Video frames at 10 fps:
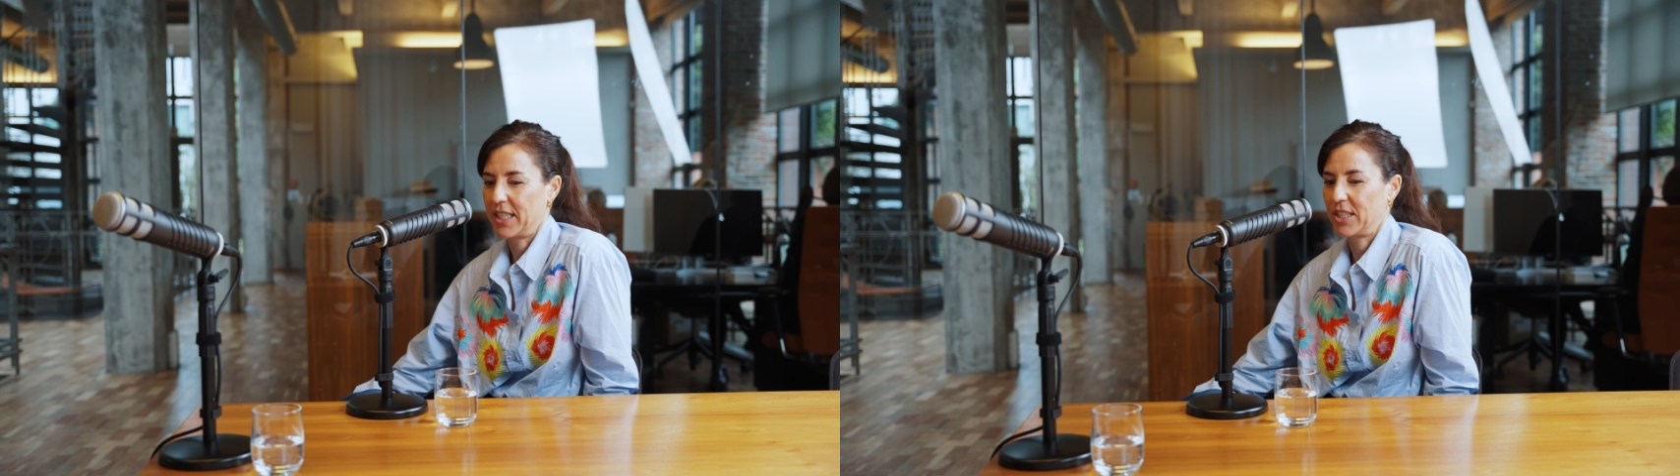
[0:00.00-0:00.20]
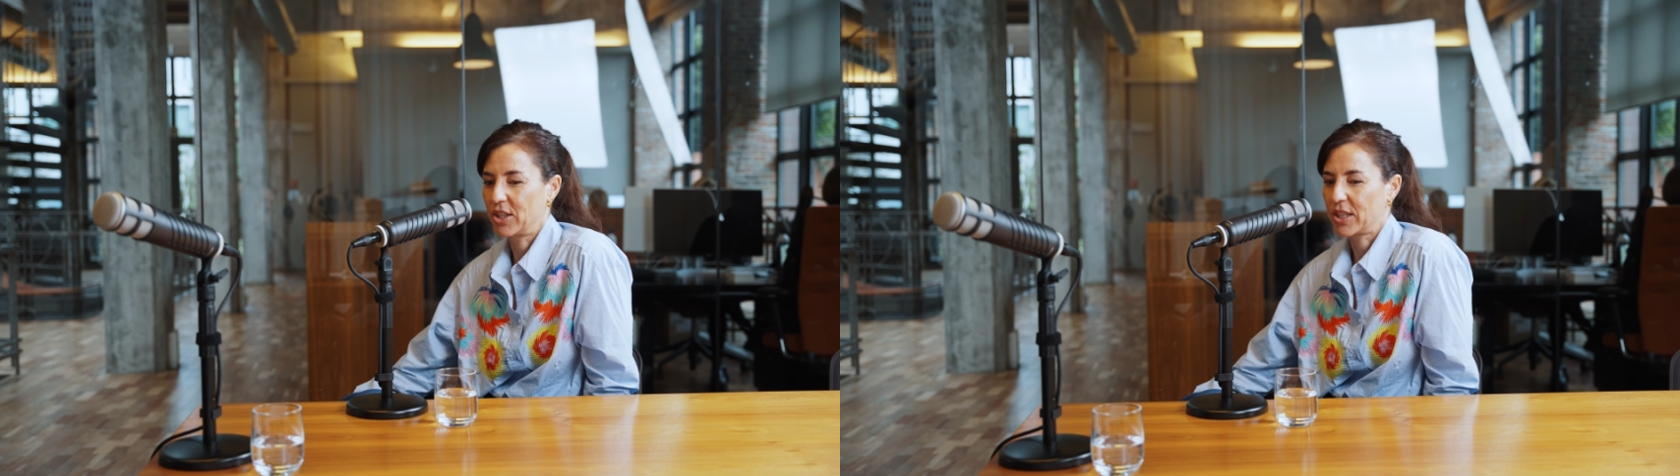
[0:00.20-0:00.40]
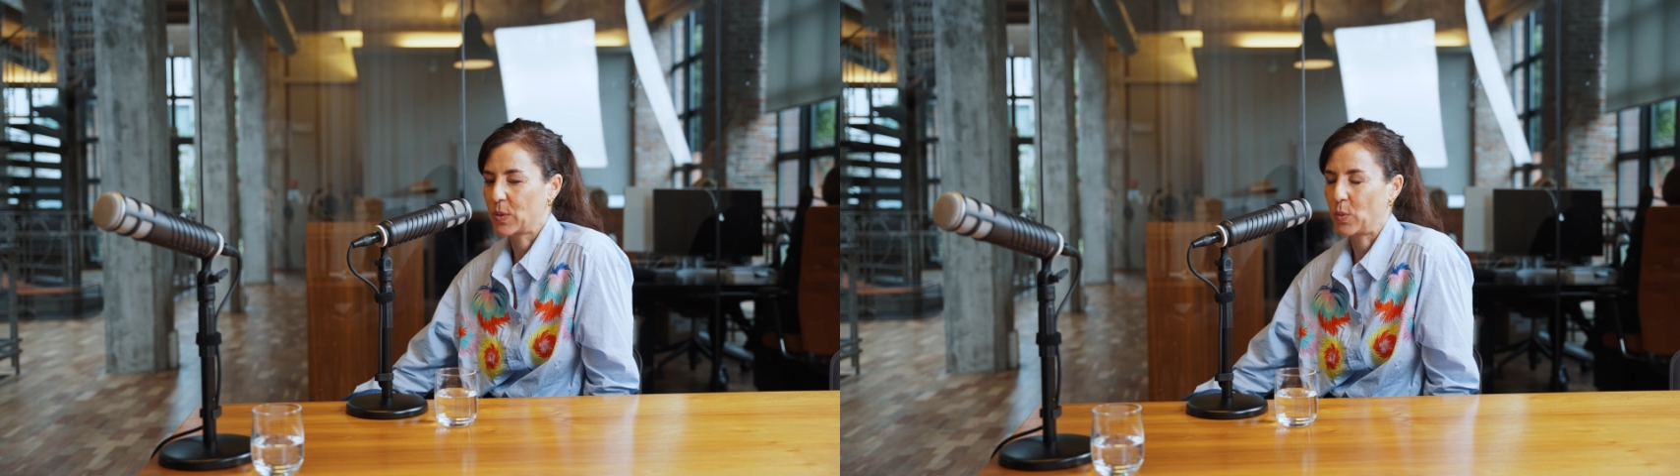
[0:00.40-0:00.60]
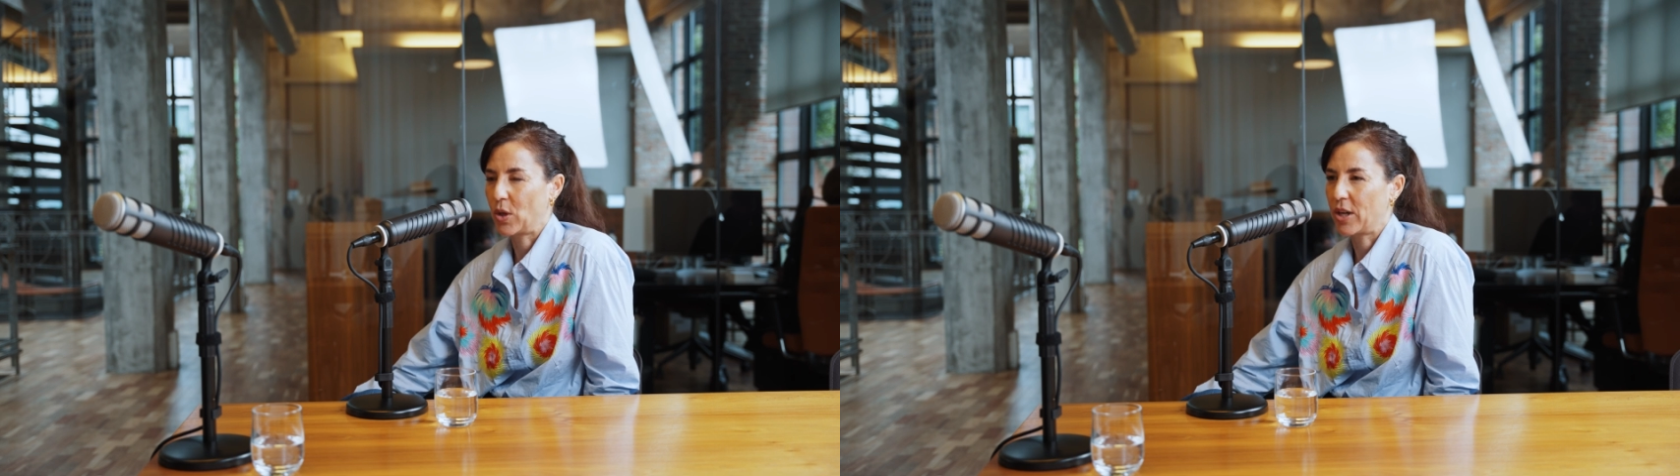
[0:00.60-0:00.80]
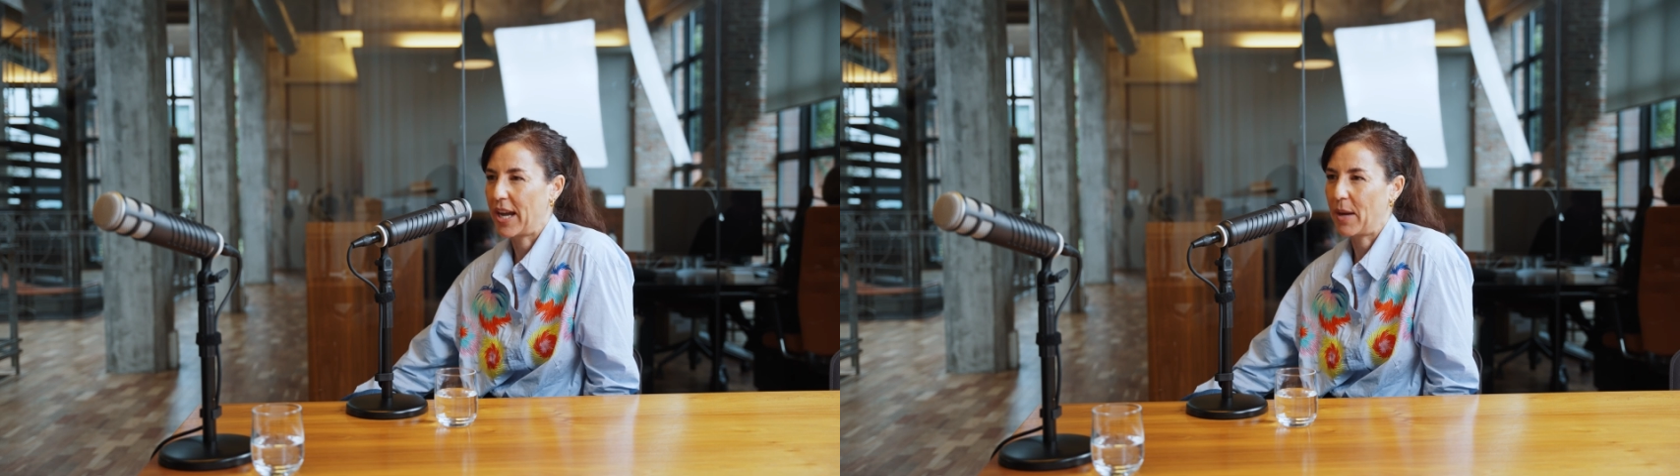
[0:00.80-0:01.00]
it just
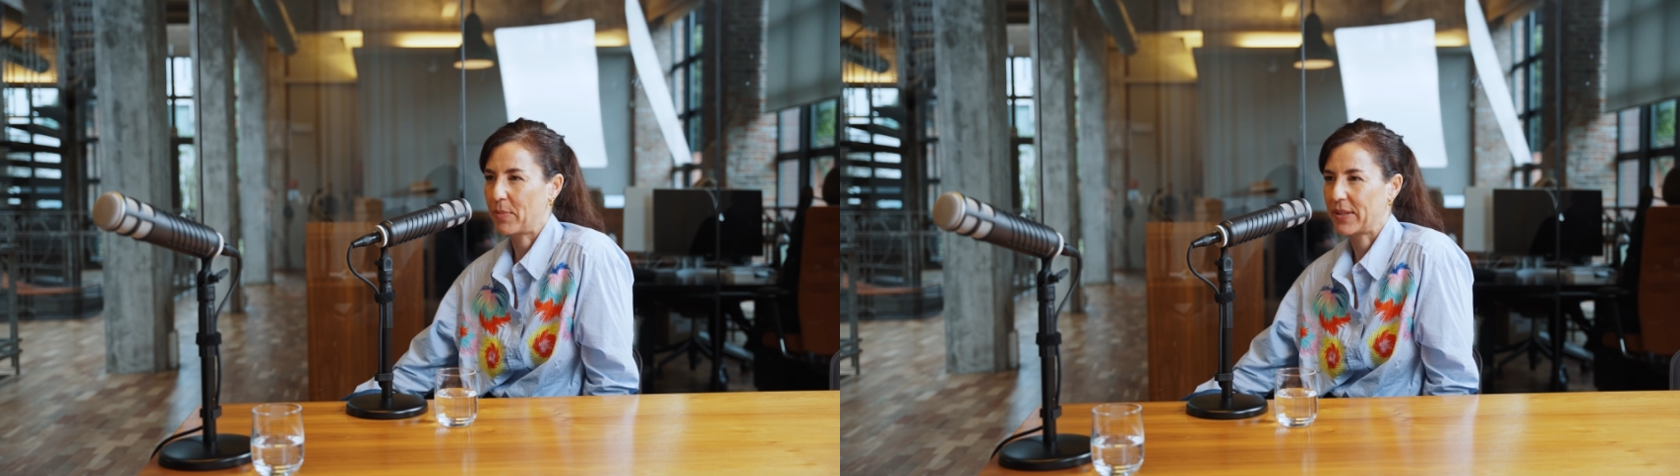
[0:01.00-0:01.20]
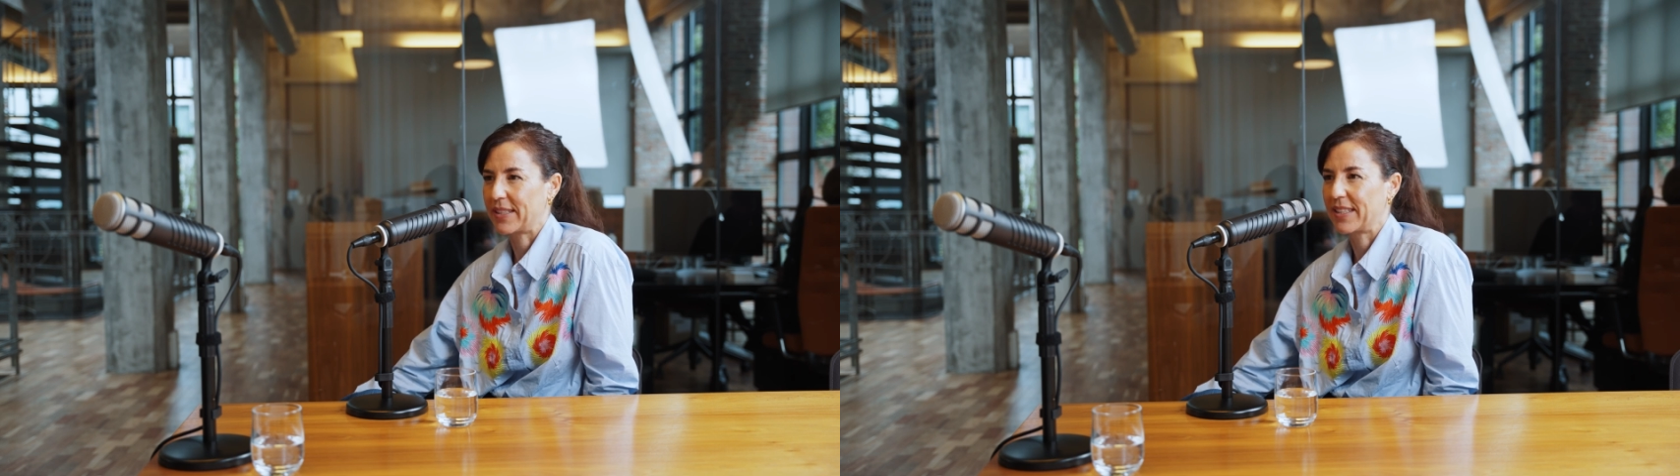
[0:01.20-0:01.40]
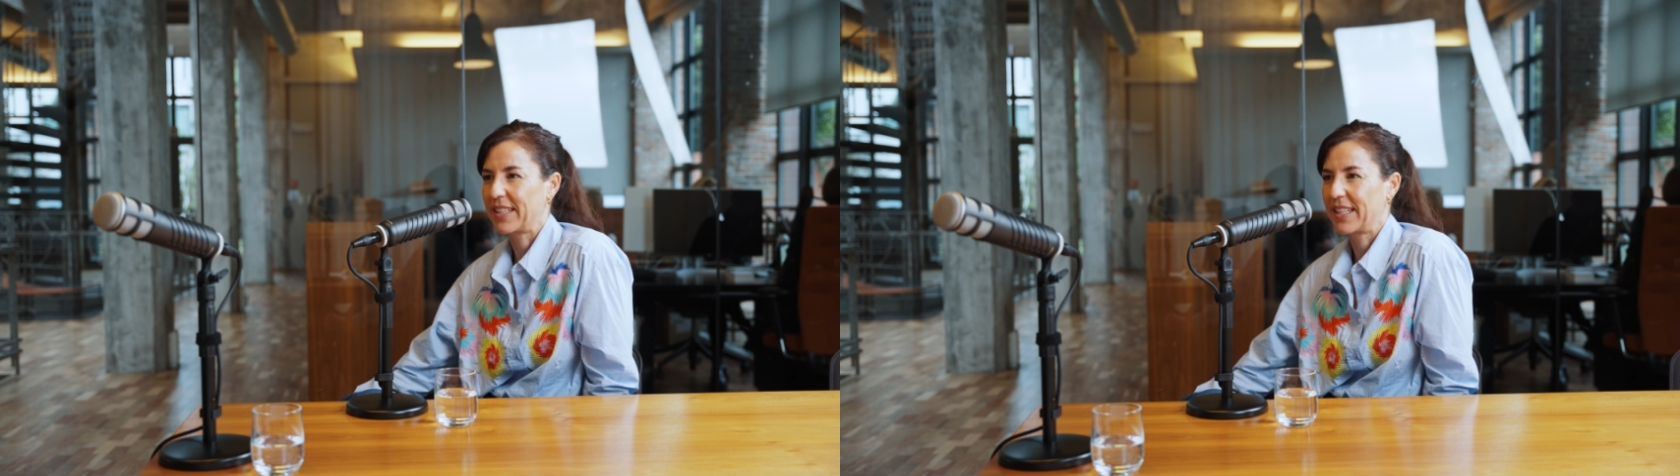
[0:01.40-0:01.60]
won't happen.